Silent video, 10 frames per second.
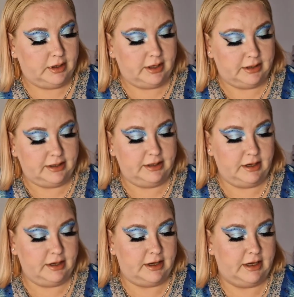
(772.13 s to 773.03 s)
And then
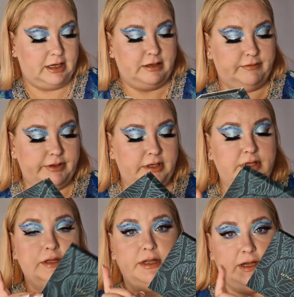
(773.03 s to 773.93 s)
I have
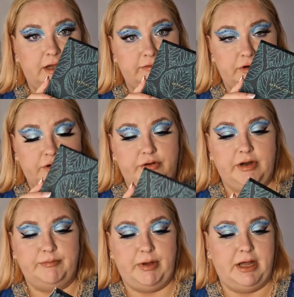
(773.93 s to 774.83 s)
the
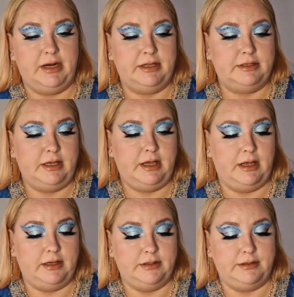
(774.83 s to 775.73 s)
Evergreen palette,
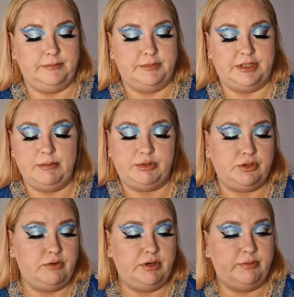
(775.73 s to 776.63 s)
and same
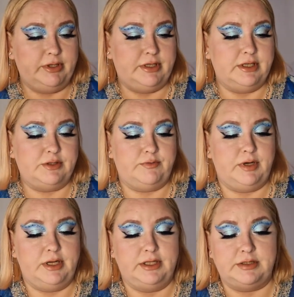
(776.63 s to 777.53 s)
story with this
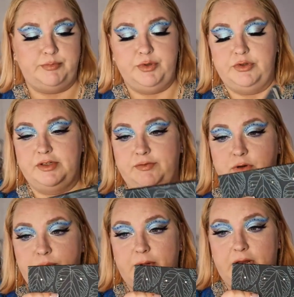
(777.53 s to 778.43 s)
one. It's a
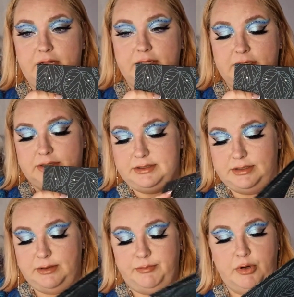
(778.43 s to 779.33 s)
beautiful palette. It's
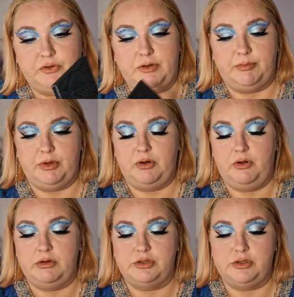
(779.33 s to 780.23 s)
depotable
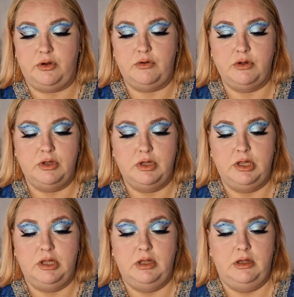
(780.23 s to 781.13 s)
also,
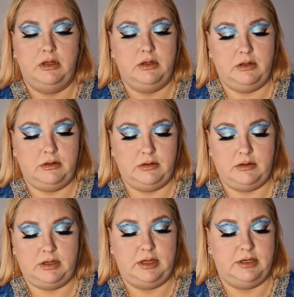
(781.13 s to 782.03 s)

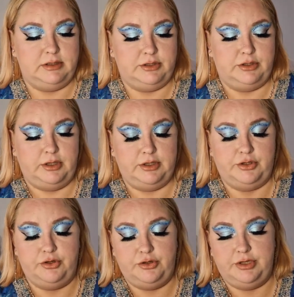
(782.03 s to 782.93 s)
and
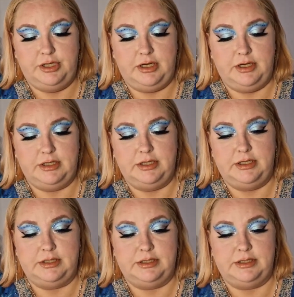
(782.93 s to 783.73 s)
dirty, it